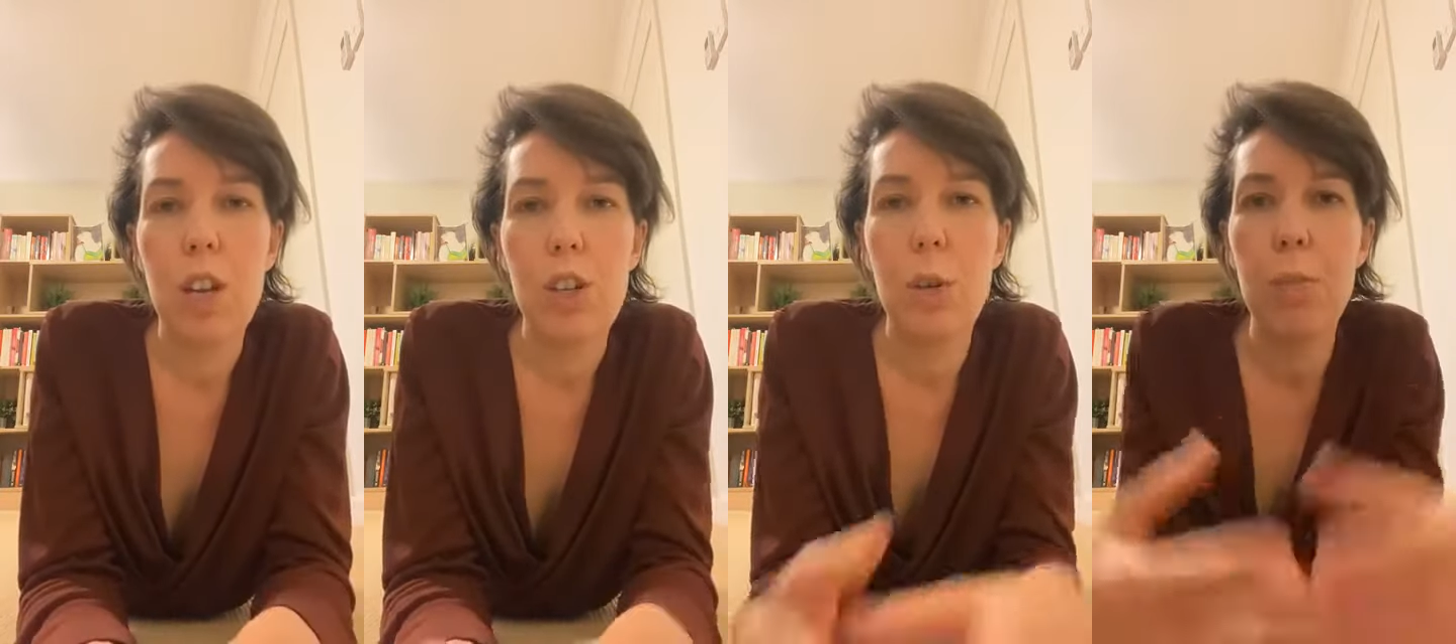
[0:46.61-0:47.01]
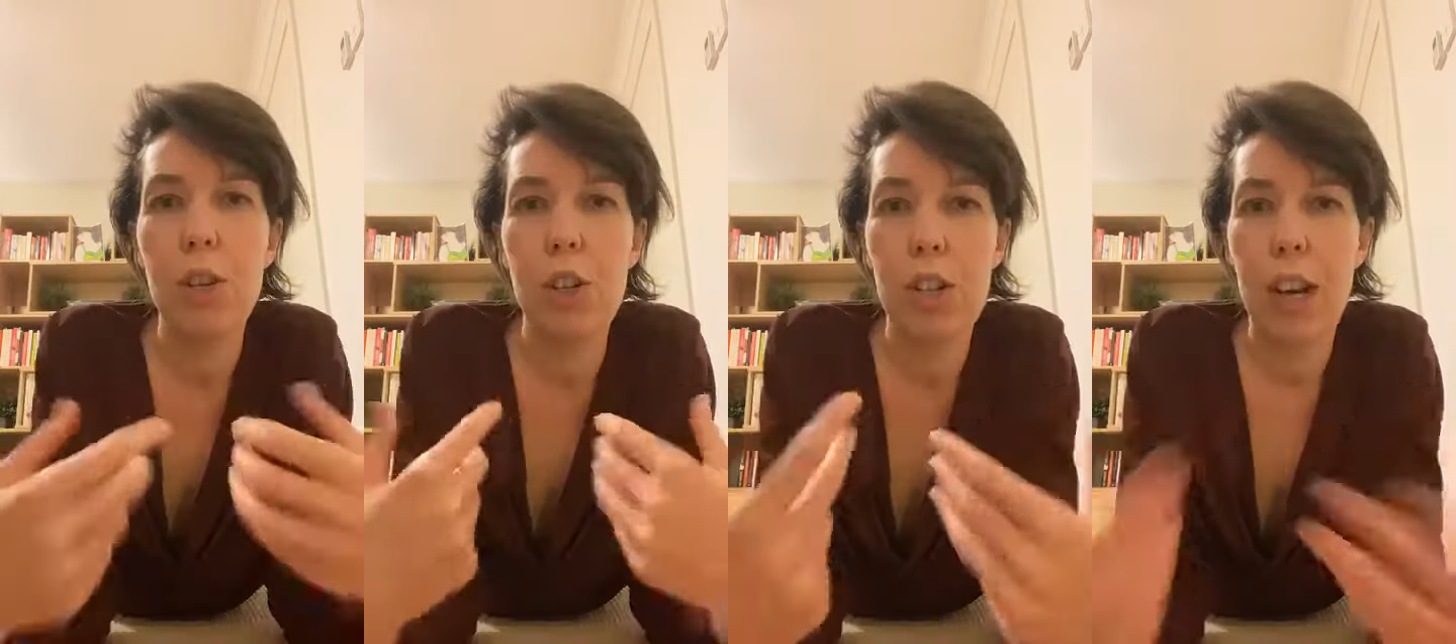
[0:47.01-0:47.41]
to
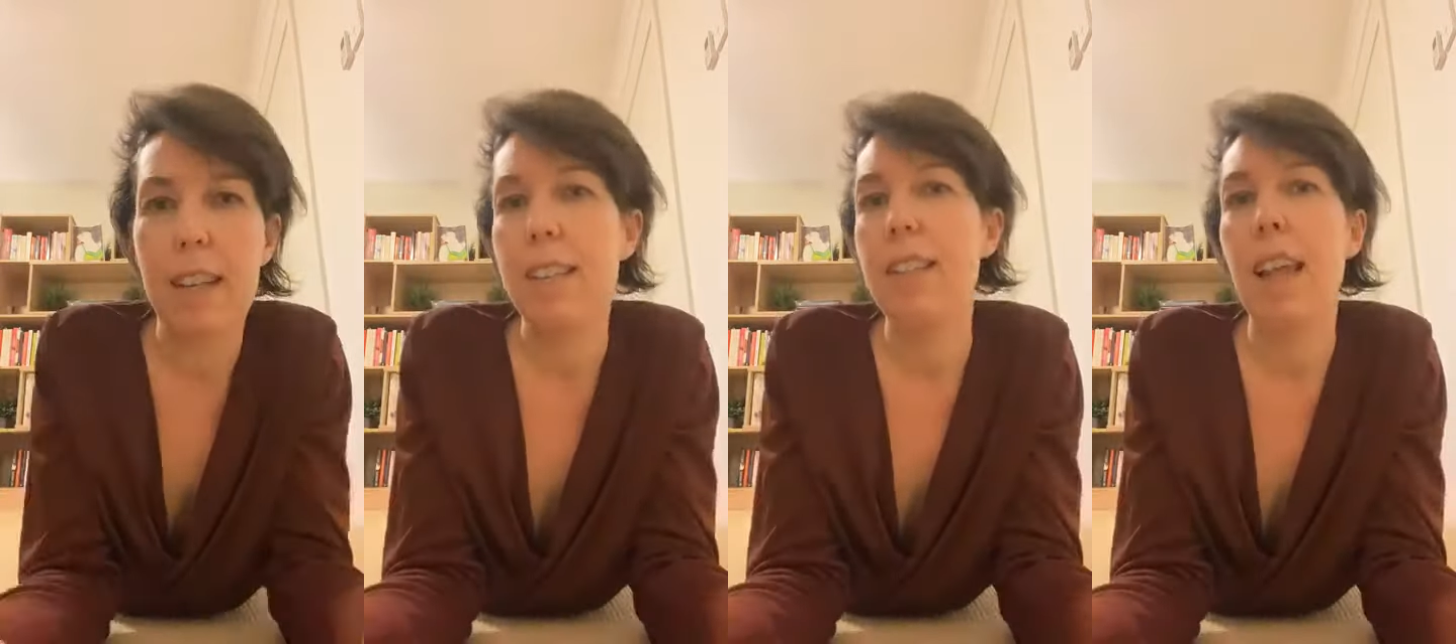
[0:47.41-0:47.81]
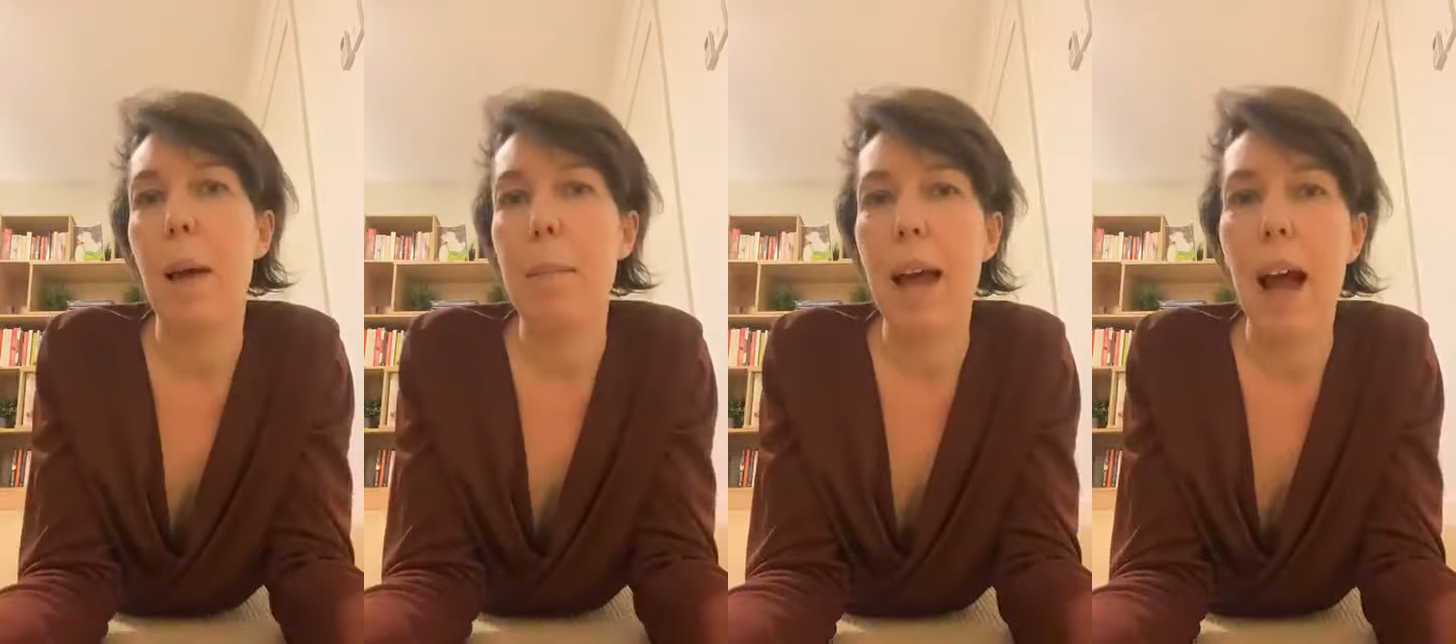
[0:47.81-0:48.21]
project
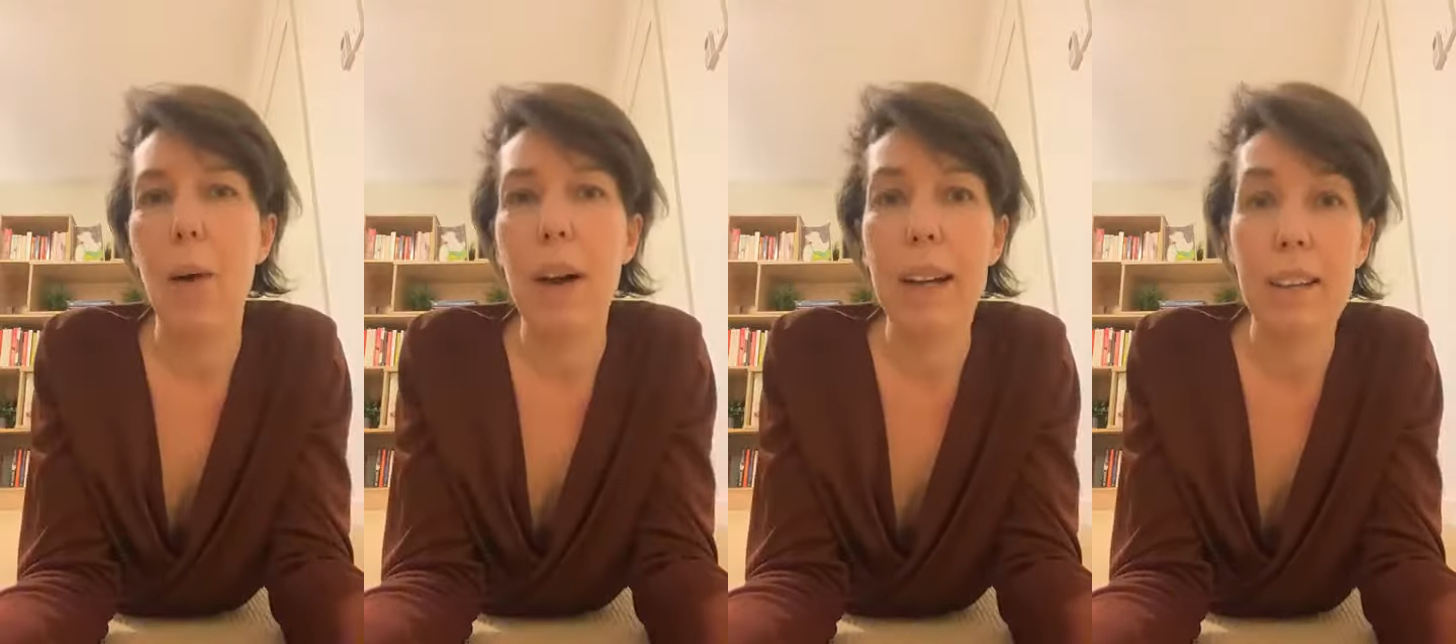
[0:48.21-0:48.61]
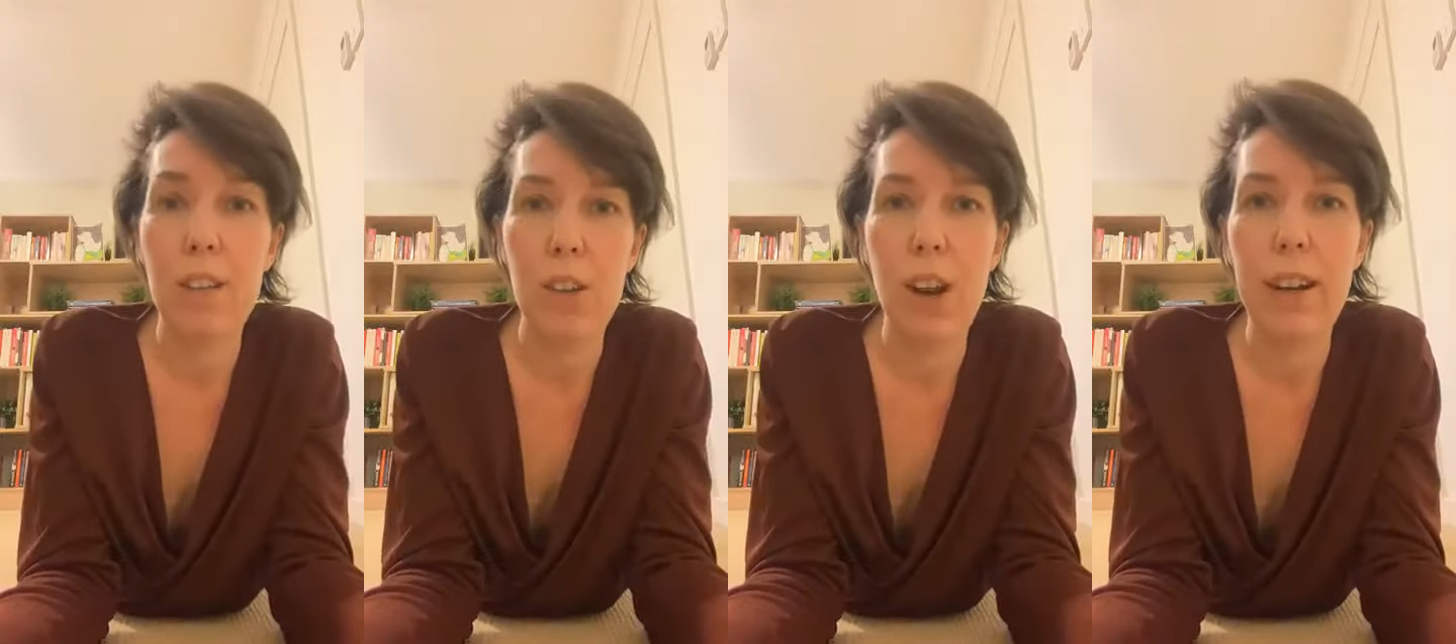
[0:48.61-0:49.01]
that power
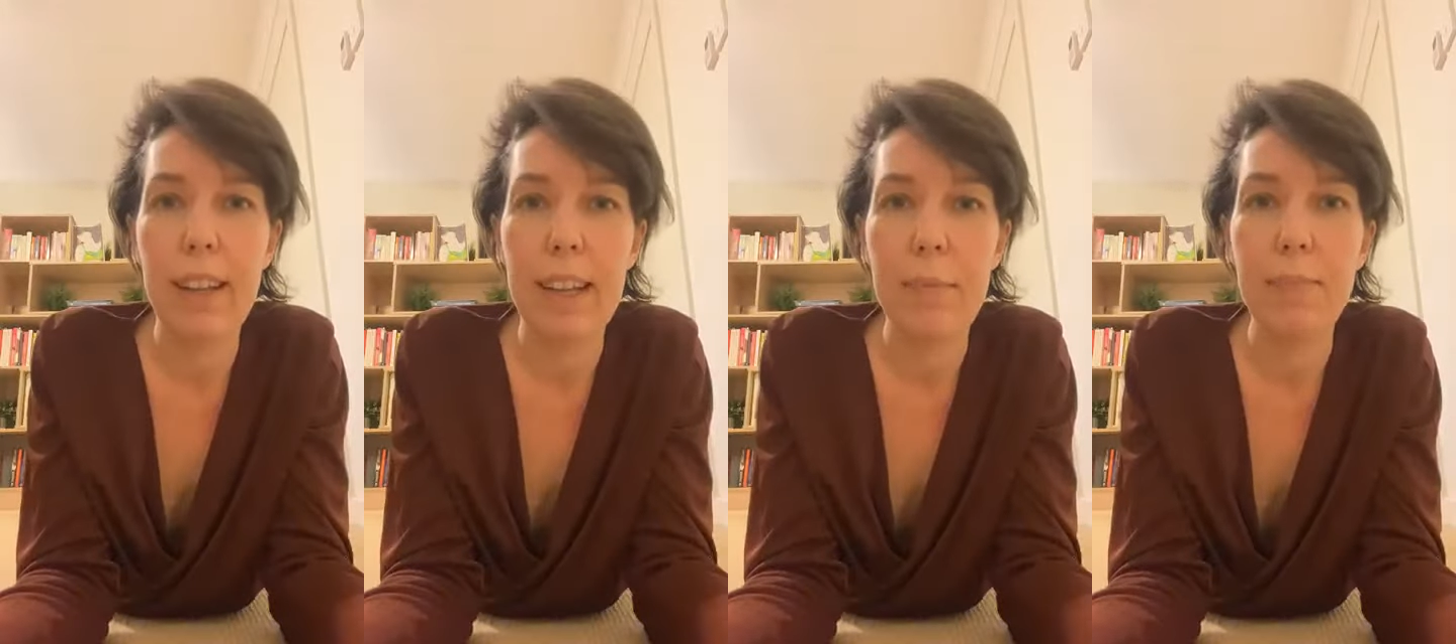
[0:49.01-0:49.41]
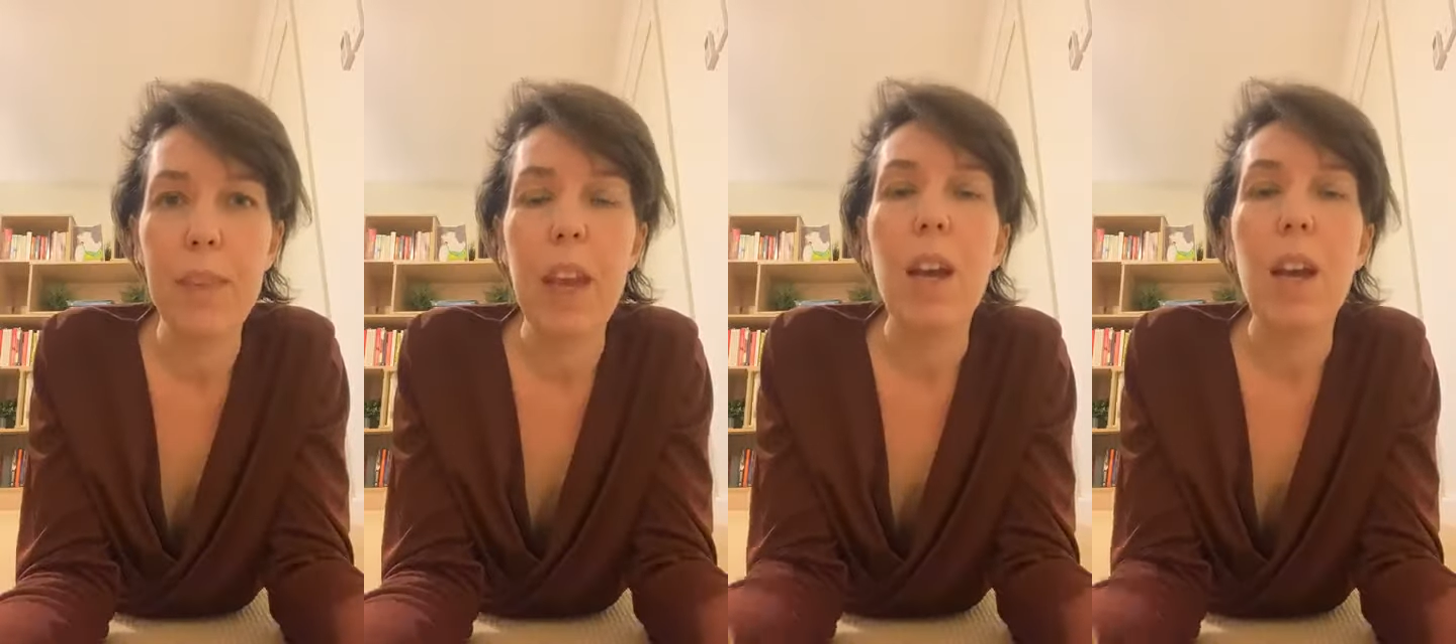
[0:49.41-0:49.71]
externally.